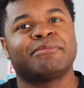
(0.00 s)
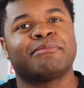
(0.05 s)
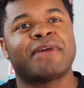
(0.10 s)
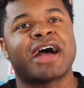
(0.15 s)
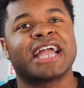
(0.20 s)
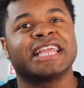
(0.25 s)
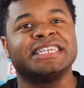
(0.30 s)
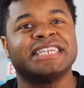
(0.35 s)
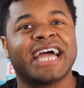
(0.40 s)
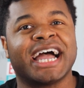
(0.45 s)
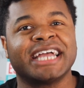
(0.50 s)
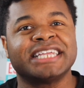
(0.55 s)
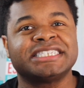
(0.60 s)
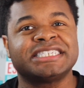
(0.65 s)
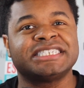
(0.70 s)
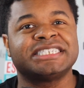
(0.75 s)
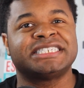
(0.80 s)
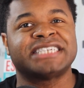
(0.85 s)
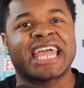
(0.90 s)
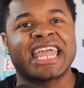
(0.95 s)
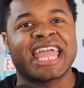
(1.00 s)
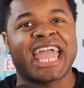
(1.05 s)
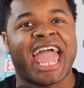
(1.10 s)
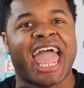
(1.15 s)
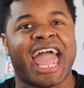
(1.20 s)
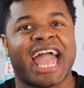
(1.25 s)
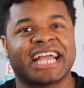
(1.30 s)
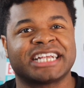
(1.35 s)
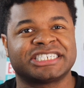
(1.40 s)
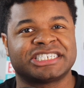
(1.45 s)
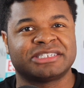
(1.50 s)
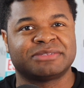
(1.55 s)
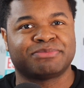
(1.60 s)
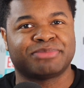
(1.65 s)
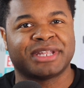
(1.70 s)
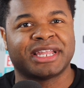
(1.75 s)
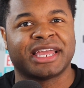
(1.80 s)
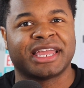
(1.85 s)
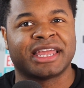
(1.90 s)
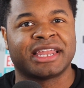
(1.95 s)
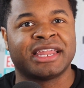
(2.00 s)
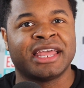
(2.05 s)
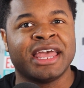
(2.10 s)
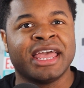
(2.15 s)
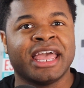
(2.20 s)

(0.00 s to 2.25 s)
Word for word: my 90 day action plan